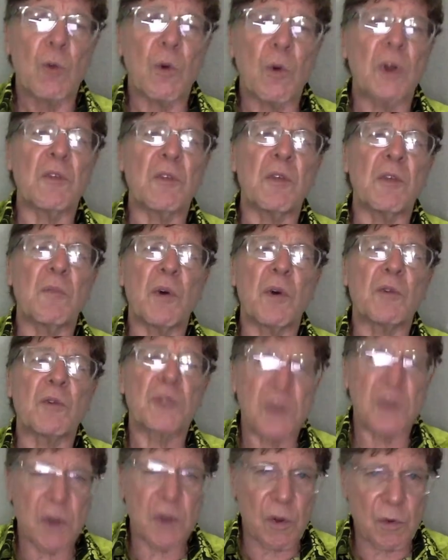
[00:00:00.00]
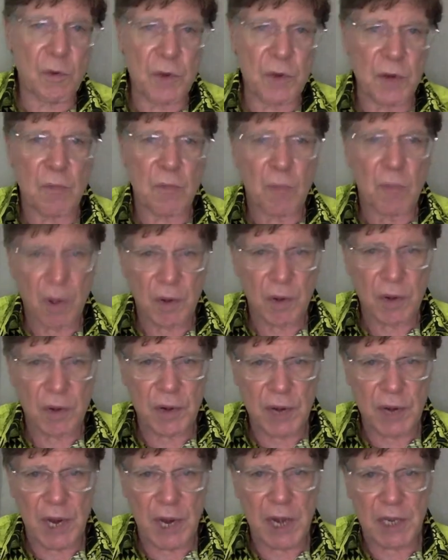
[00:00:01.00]
One of the most noted
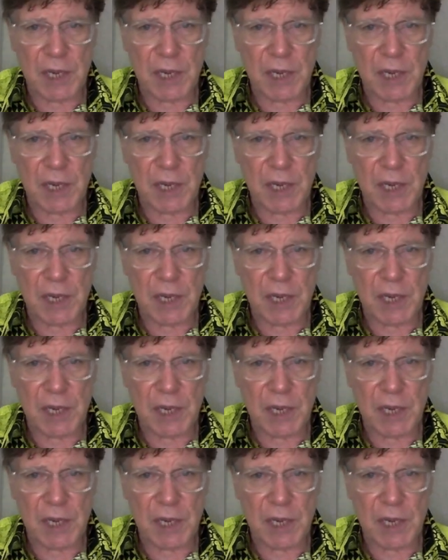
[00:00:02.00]
modern-day